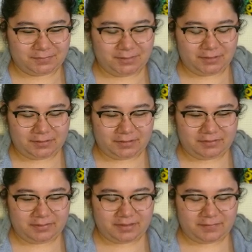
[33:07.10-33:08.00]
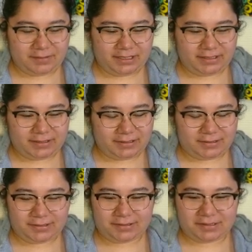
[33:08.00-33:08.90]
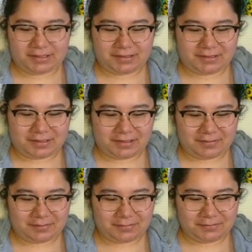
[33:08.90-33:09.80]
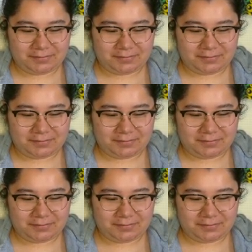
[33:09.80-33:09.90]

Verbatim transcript: You know, sometimes I forget that this is a kid's game.